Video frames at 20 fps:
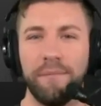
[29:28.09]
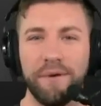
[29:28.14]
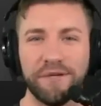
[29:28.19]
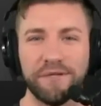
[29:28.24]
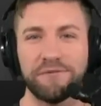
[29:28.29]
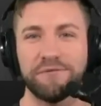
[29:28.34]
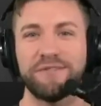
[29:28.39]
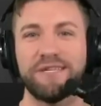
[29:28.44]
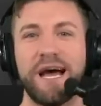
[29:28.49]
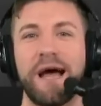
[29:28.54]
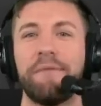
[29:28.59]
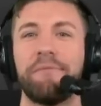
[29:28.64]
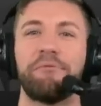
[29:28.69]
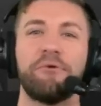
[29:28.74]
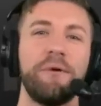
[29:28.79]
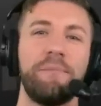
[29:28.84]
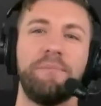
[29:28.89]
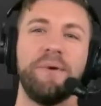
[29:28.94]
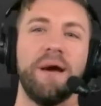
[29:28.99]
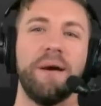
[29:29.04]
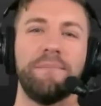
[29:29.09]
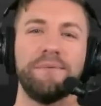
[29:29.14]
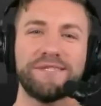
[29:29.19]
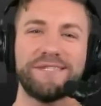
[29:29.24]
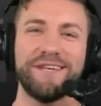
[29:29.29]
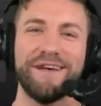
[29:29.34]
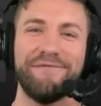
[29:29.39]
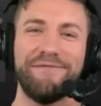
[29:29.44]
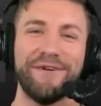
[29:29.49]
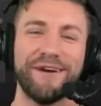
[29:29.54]
Eastern Time, 3 p.m.
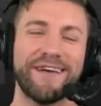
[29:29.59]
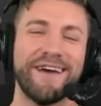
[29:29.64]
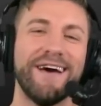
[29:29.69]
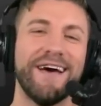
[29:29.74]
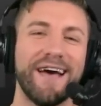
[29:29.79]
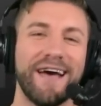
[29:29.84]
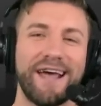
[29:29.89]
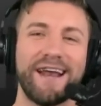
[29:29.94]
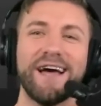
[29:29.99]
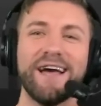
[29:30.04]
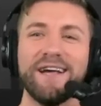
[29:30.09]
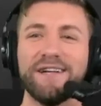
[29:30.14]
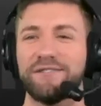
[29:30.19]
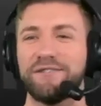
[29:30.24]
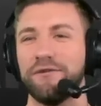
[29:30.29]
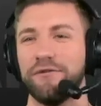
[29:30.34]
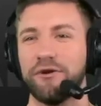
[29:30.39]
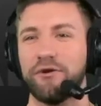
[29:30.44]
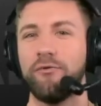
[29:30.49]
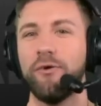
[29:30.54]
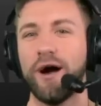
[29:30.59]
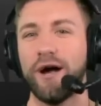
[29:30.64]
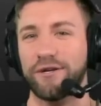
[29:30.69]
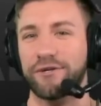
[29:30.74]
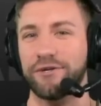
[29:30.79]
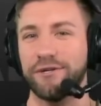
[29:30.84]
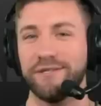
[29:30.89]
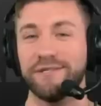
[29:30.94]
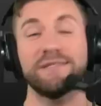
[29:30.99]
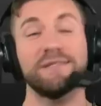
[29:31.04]
Pacific, and I answer the
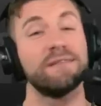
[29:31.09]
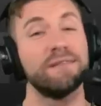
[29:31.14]
questions,